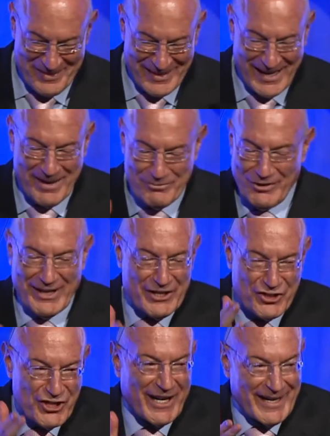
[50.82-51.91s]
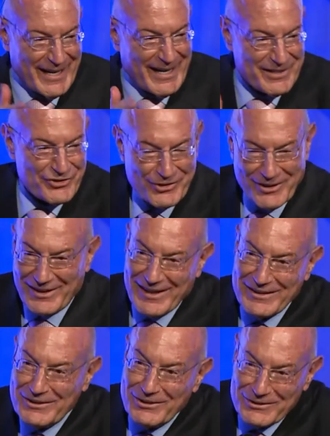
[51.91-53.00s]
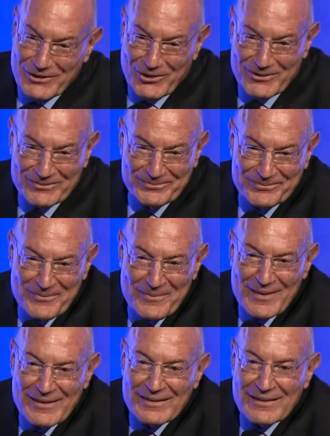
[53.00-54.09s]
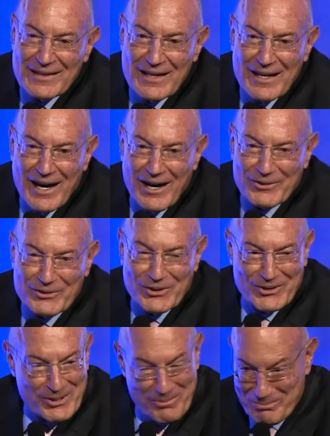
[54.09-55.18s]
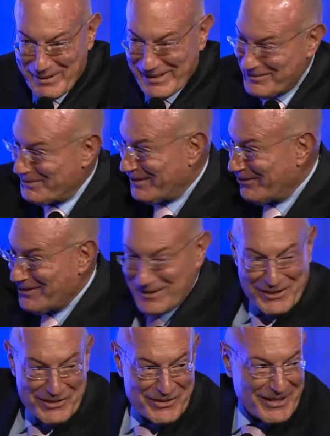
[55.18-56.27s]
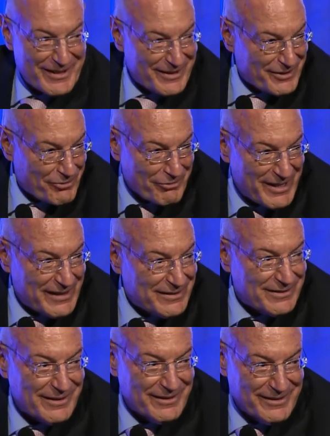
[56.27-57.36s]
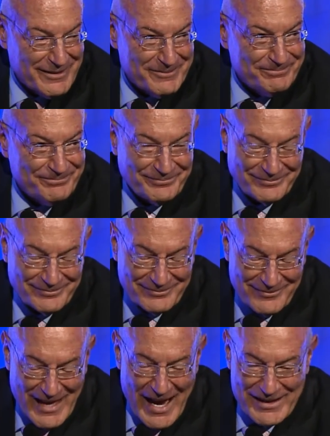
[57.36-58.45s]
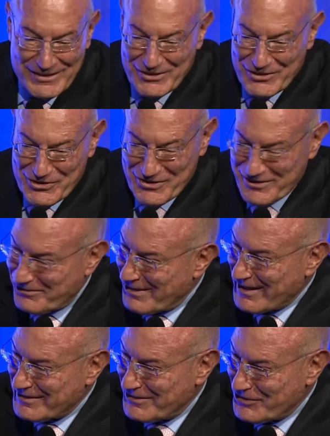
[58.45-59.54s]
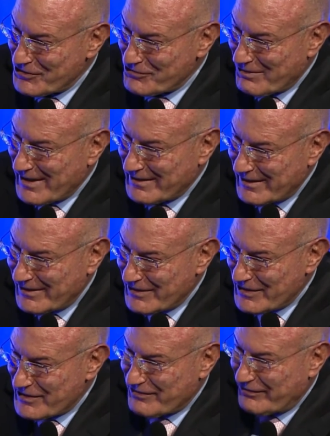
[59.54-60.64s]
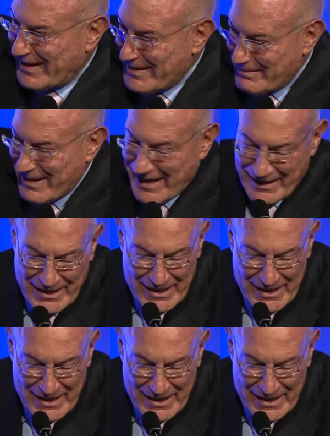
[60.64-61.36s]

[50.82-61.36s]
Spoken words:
I'm really shy. So I don't know how to compete with all these great. Actors, directors, writers, funny man.